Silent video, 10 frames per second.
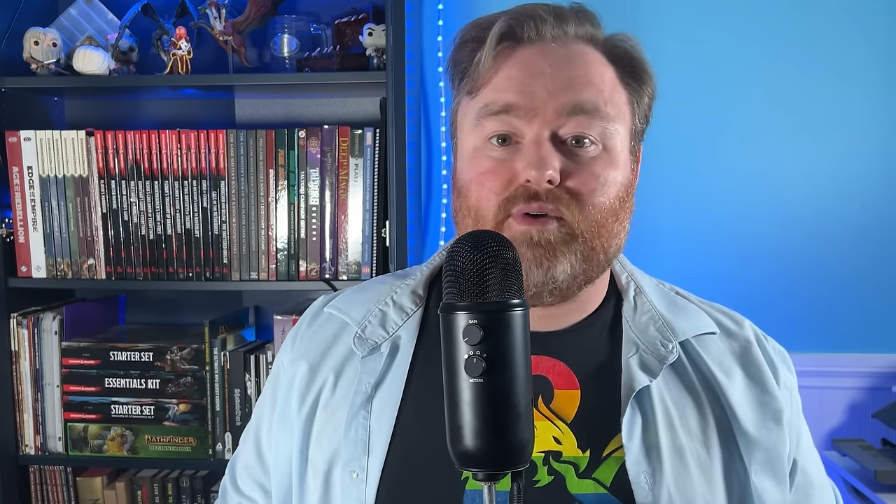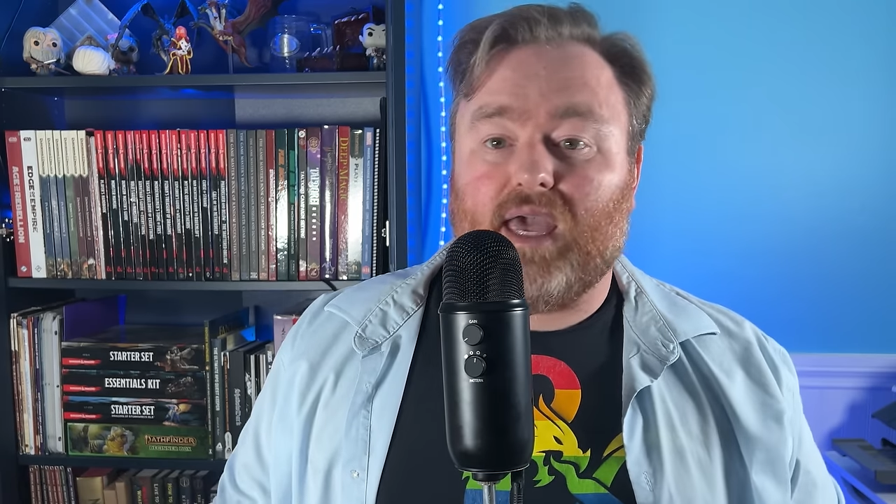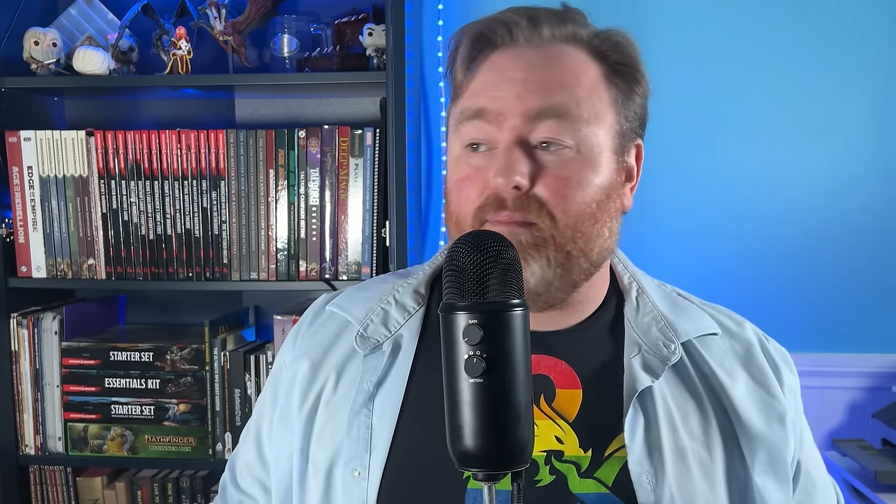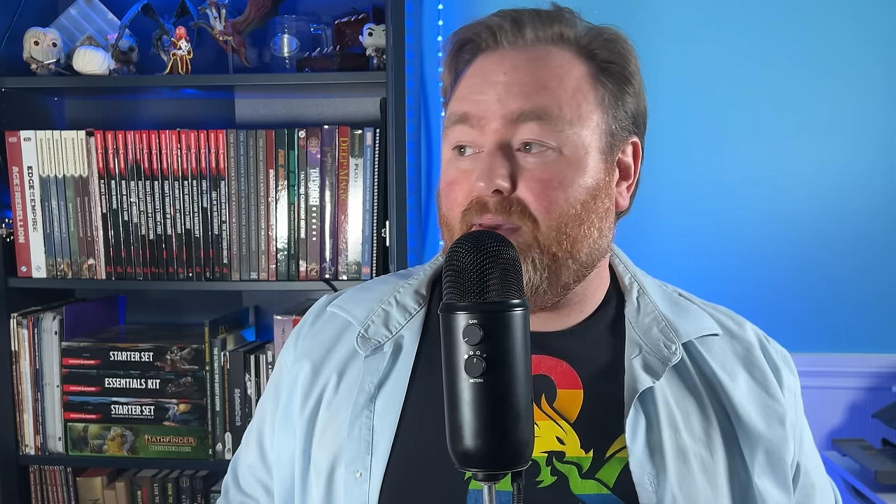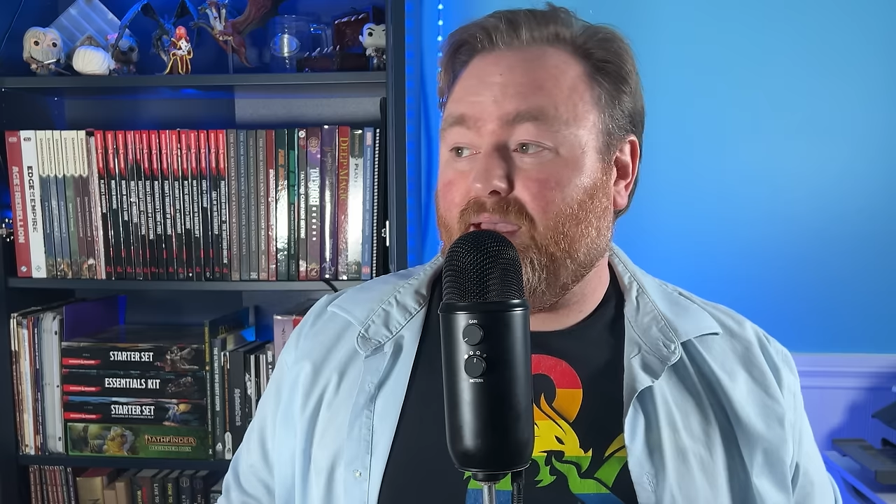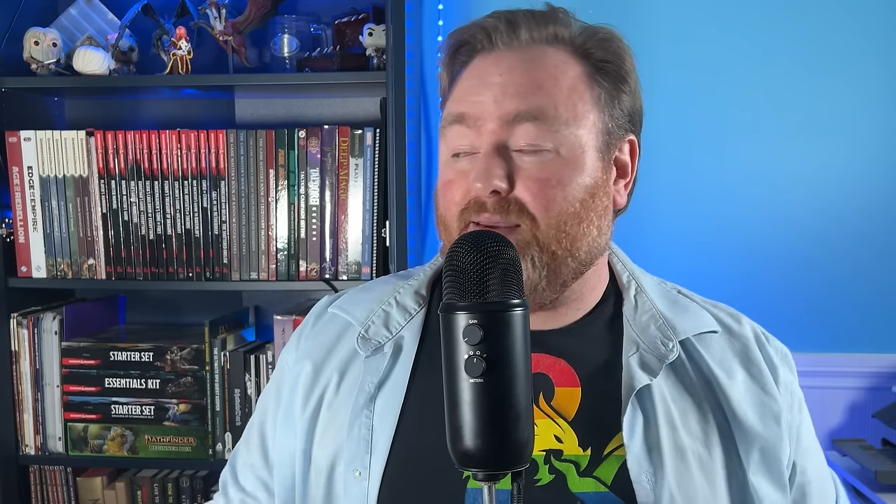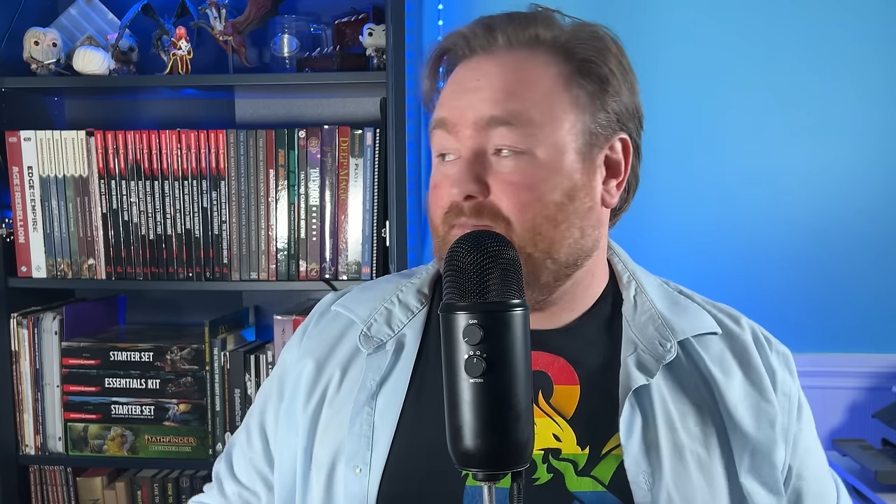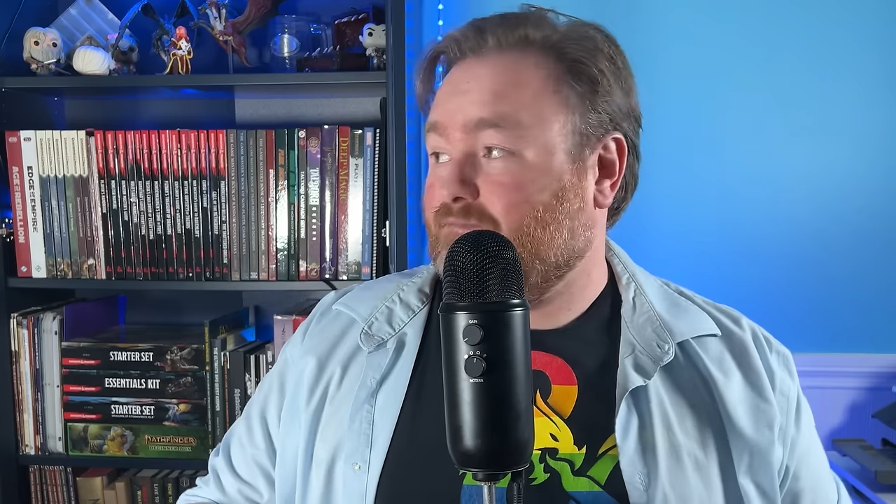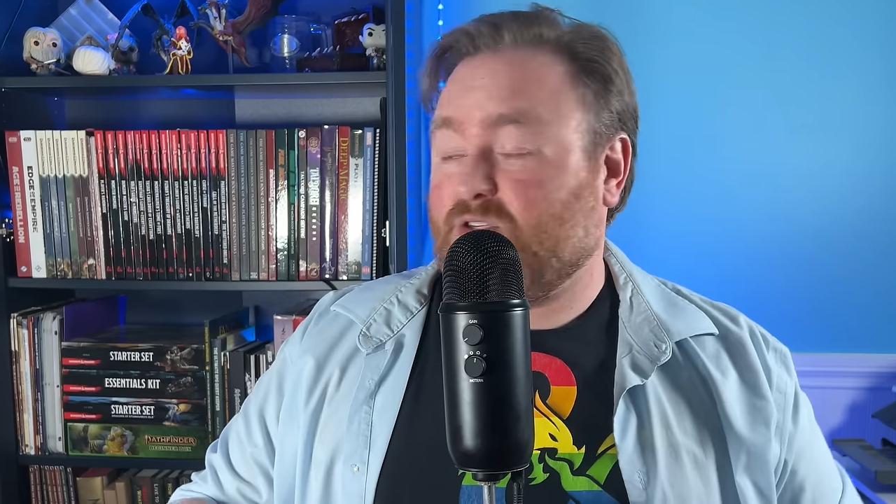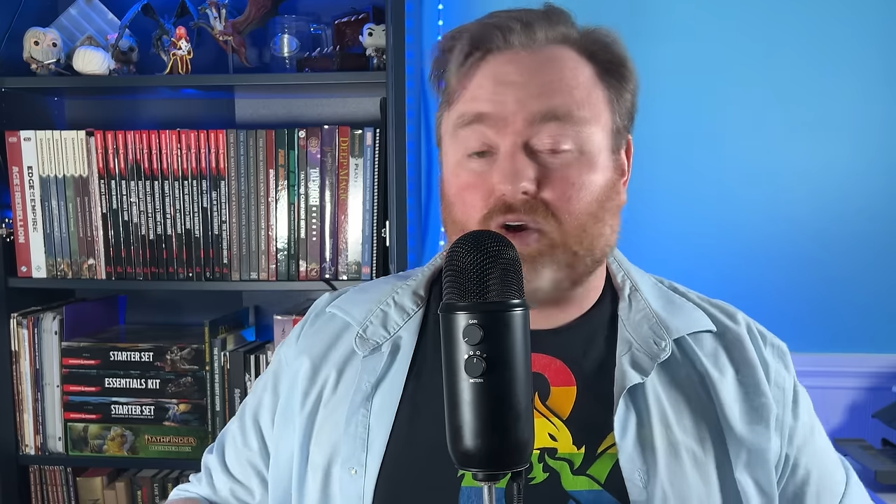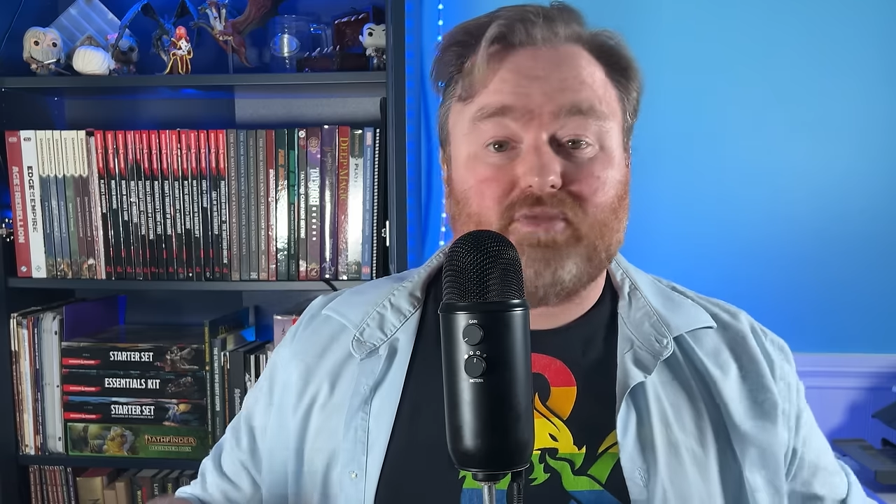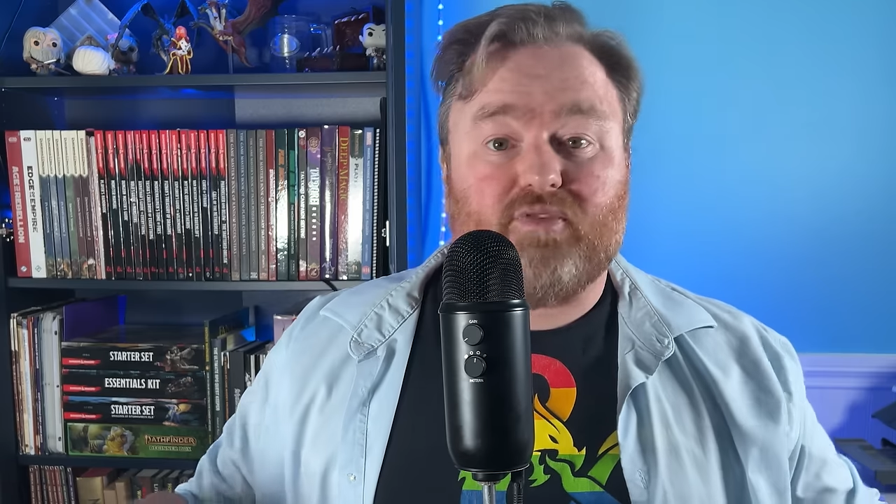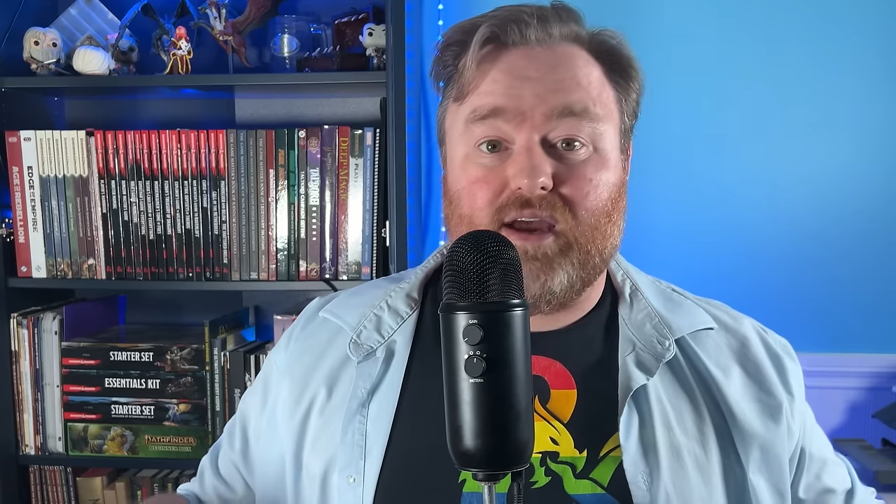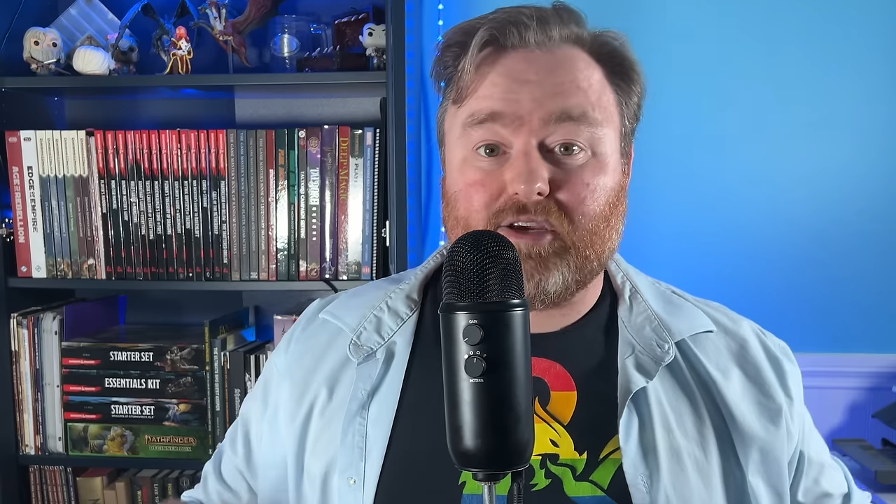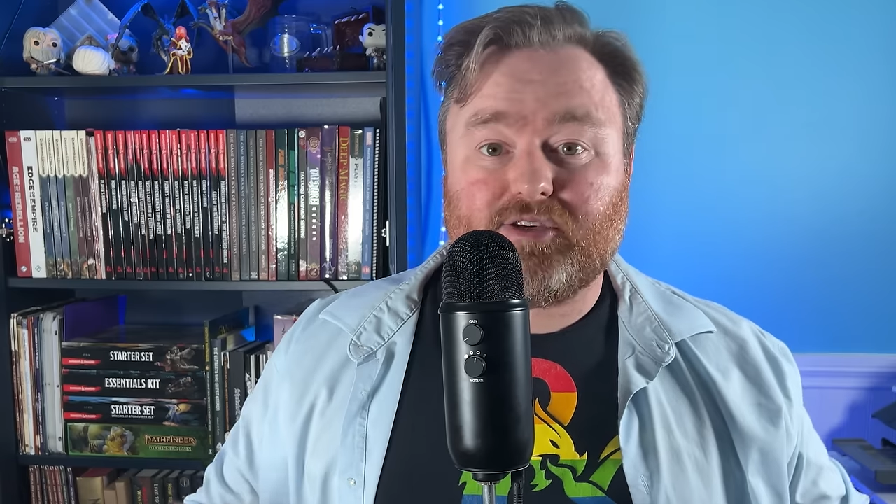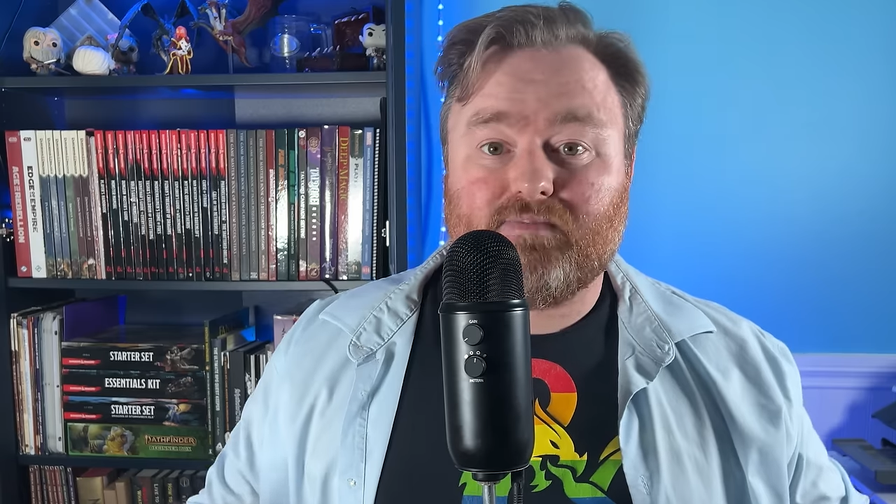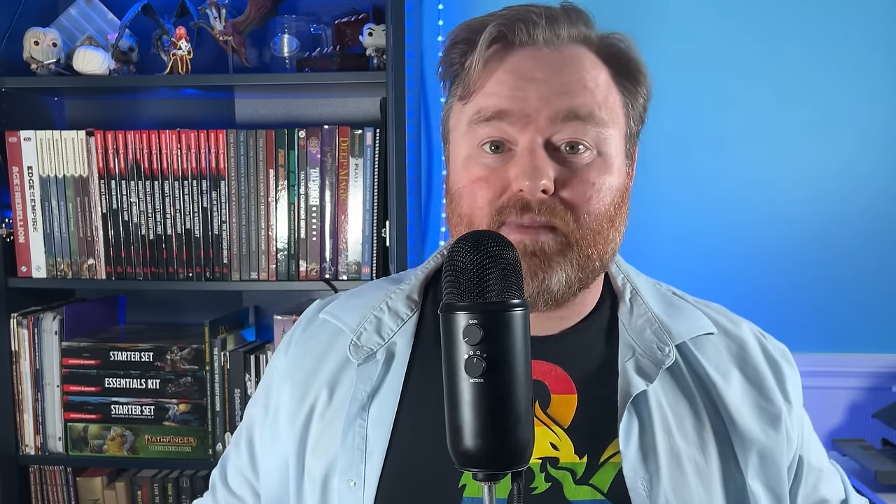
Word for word: campaign and start fresh.